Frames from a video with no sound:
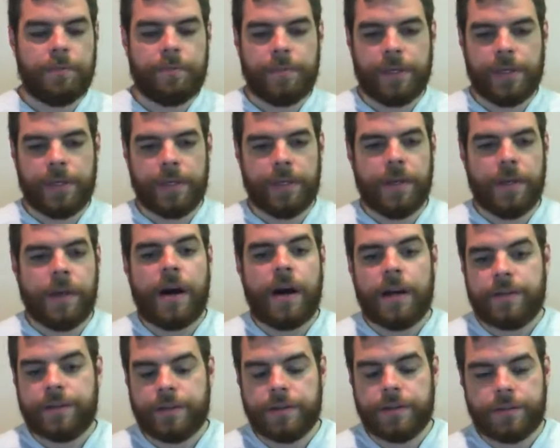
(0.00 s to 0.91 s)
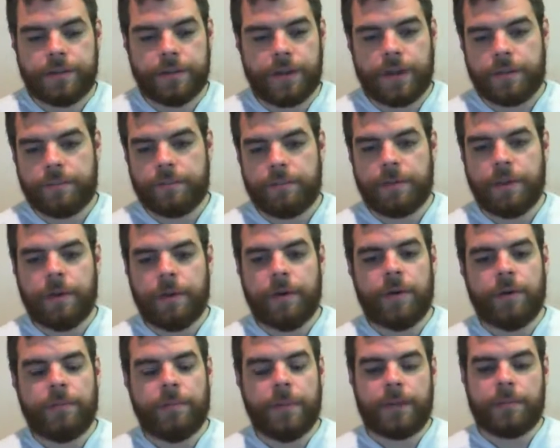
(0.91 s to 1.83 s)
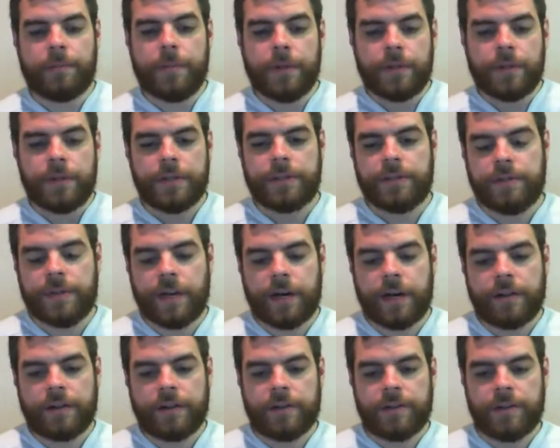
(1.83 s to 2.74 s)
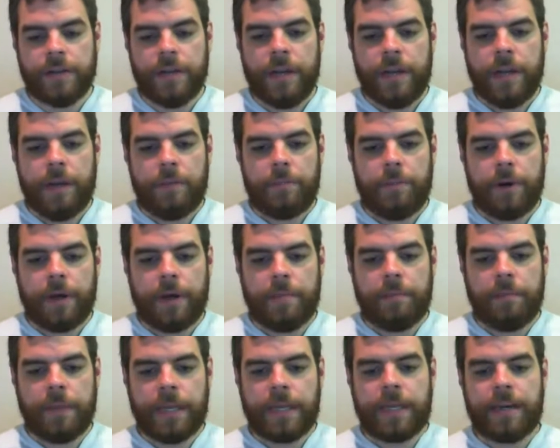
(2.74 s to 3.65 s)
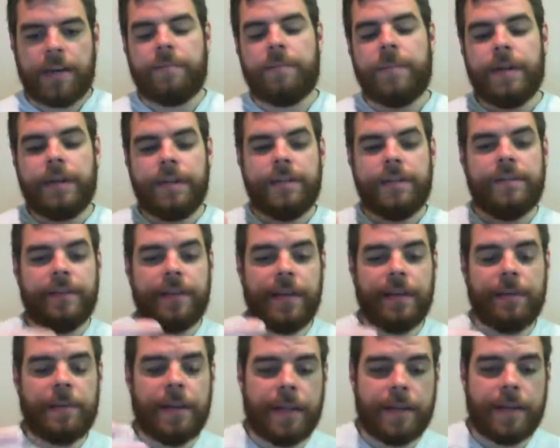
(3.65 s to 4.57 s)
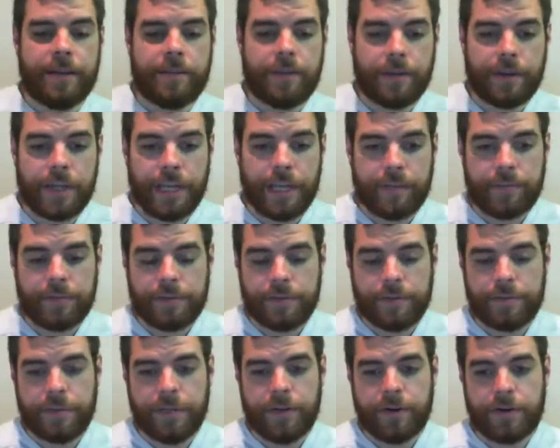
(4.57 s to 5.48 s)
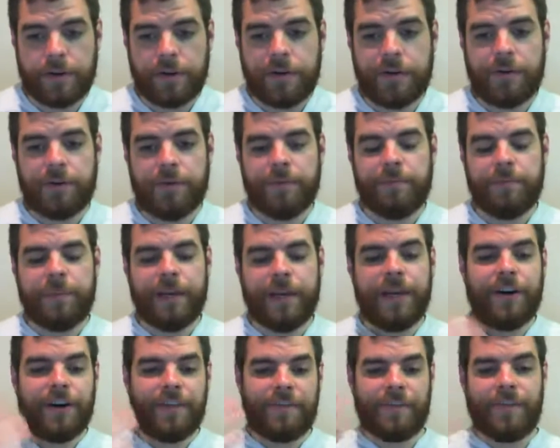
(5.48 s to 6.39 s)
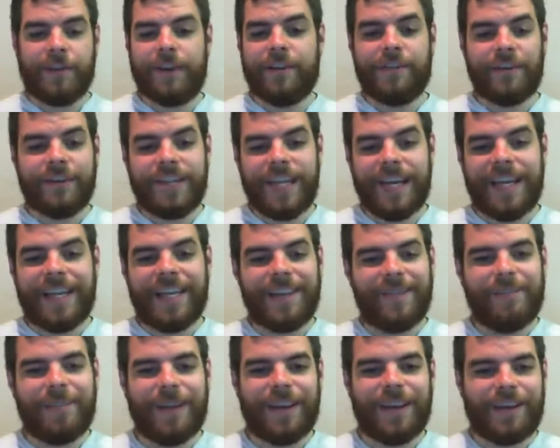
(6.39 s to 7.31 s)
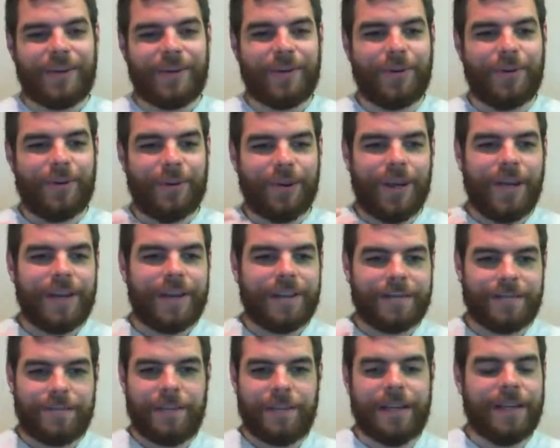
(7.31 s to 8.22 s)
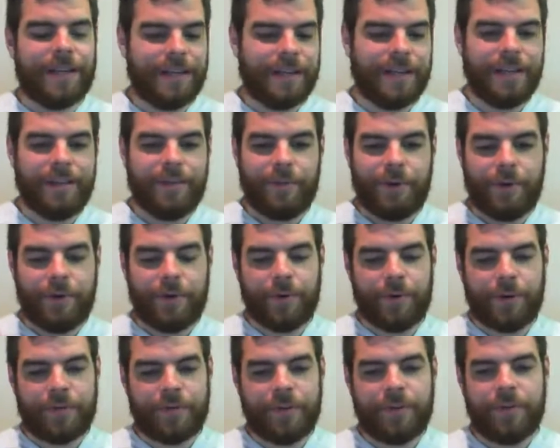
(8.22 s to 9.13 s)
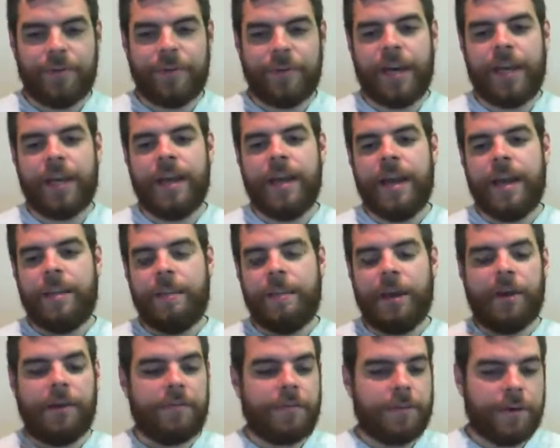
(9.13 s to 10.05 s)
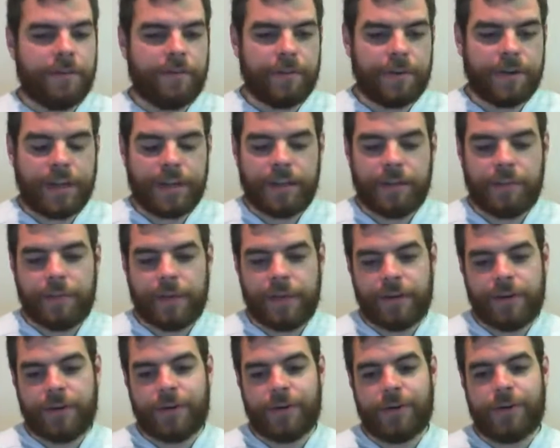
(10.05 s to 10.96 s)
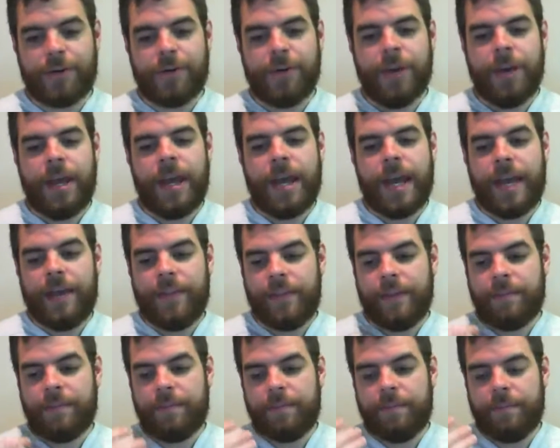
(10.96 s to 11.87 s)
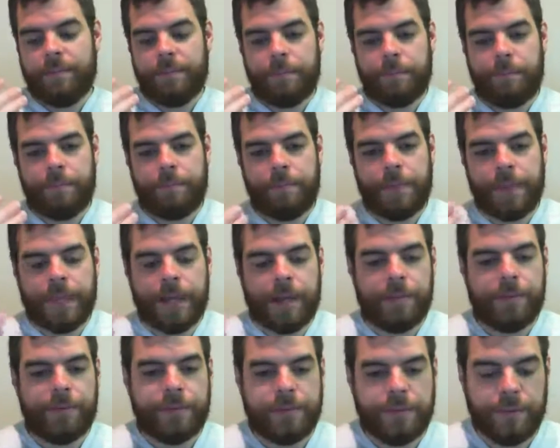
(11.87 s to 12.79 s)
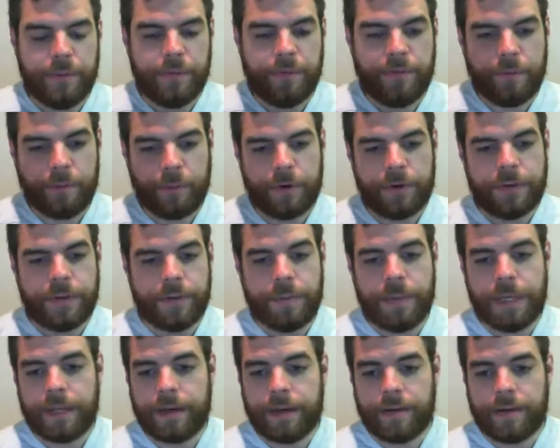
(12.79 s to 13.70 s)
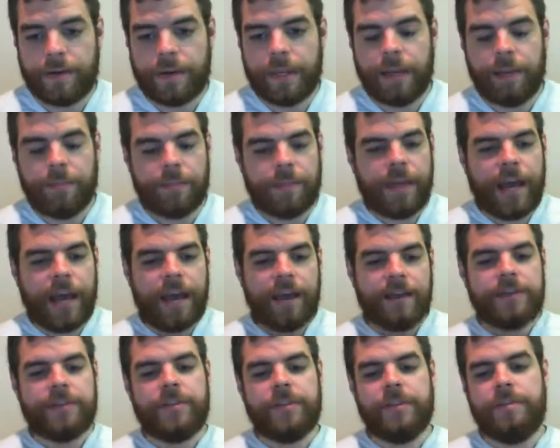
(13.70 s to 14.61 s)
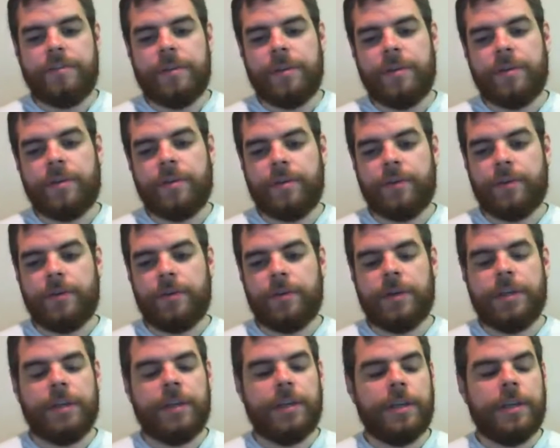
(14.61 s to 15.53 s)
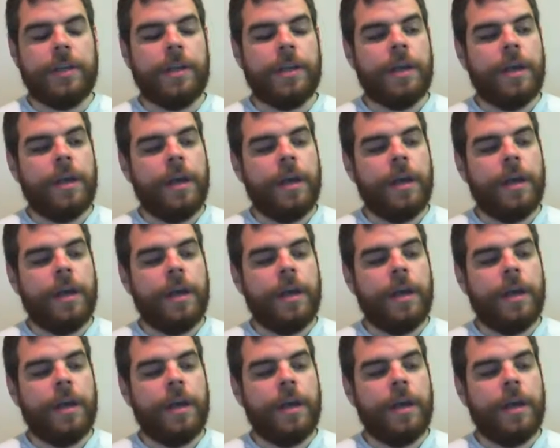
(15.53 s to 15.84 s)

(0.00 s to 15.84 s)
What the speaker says: be Notch or John Blow and make millions of dollars, but make enough money to make another game should be your goal. Pay off whatever debt you may accrue, because being indie, you often do that. Pay off whatever debt you might accrue, and then be able to afford to make another game. That should be your goal in indie.